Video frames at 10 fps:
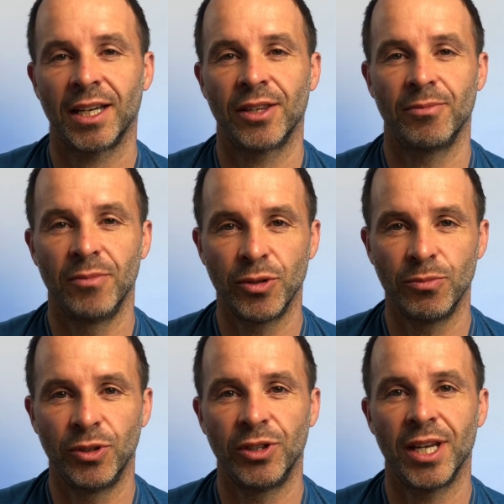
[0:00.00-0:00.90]
at the
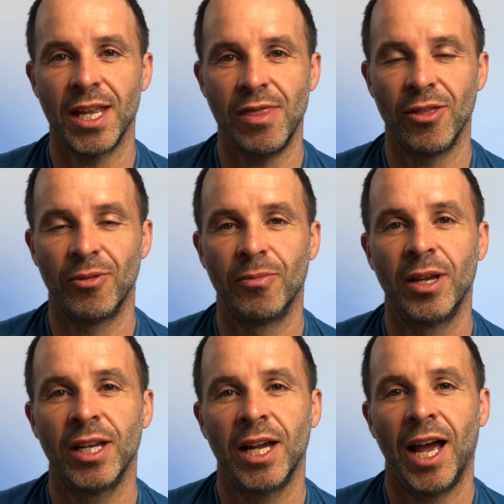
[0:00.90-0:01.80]
moment in them,
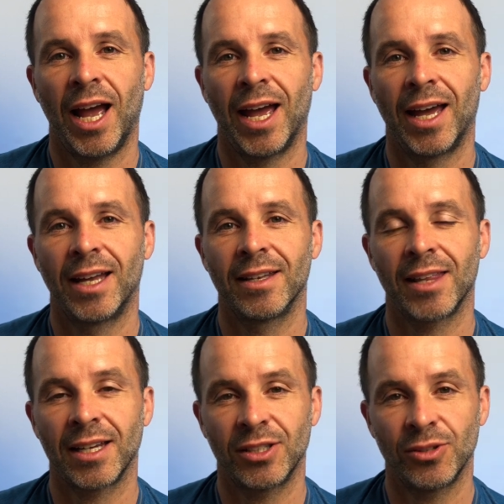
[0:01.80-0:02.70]
and
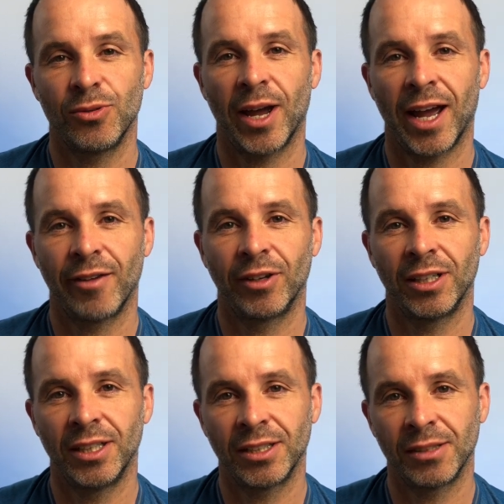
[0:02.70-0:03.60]
they do have a
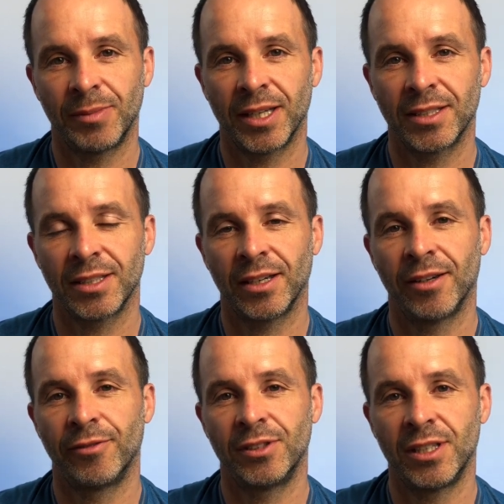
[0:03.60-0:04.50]
little bit
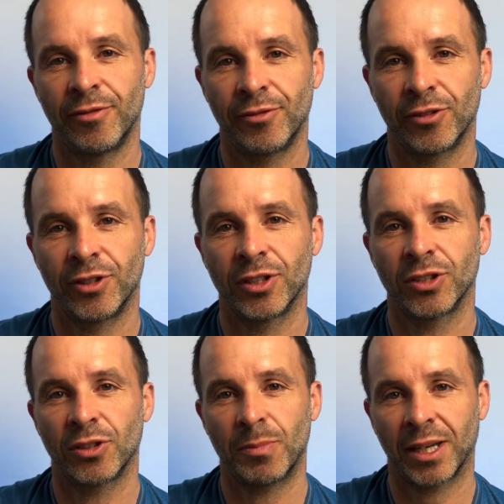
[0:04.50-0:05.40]
of different
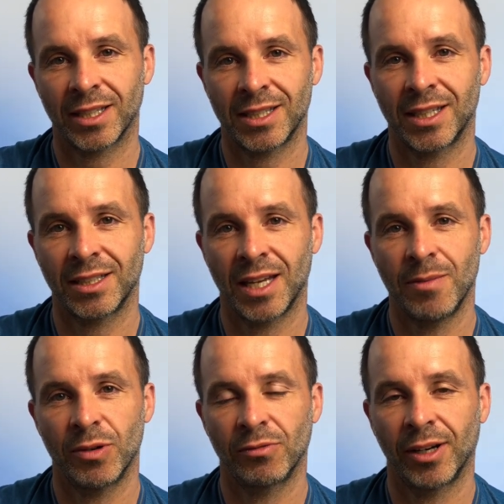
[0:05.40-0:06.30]
sort of plastic
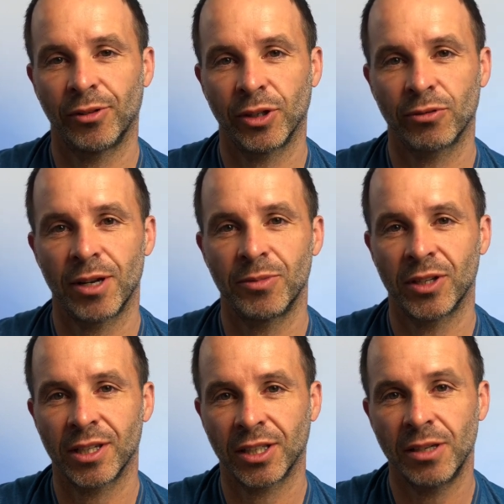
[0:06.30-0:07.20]
tape around the grip.
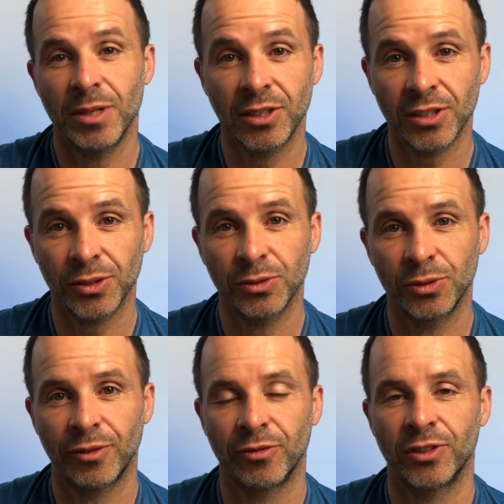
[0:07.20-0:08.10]
So there's going to be subtle
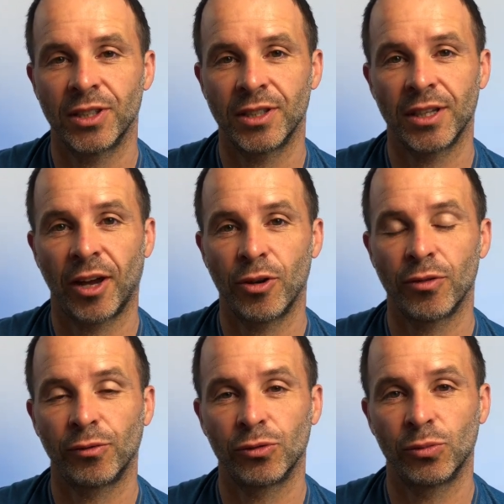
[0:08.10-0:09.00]
differences in that
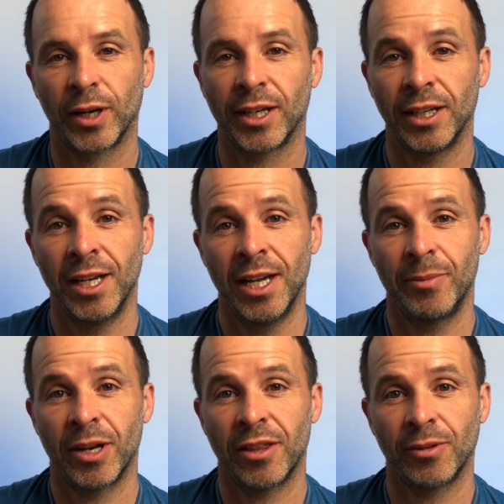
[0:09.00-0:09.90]
overall weight.
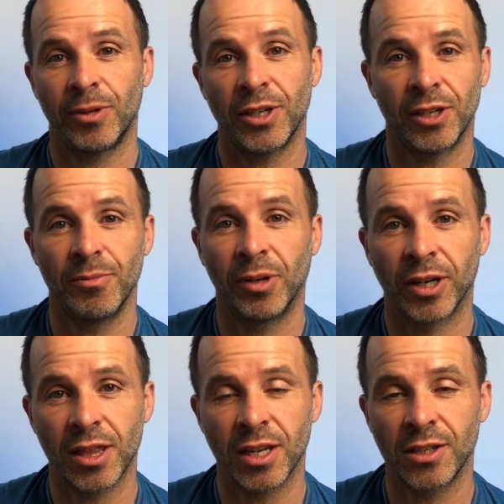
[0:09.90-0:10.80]
But I think when you
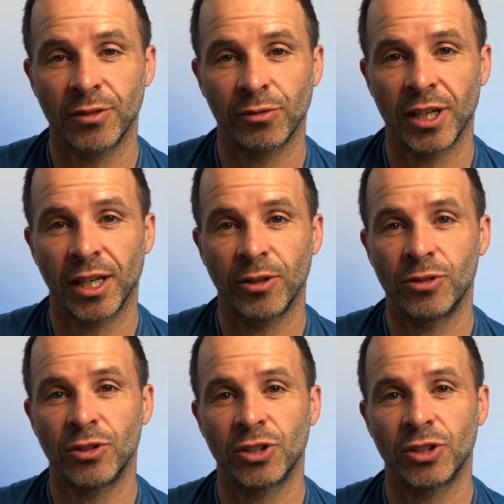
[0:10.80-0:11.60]
combine these three, it goes to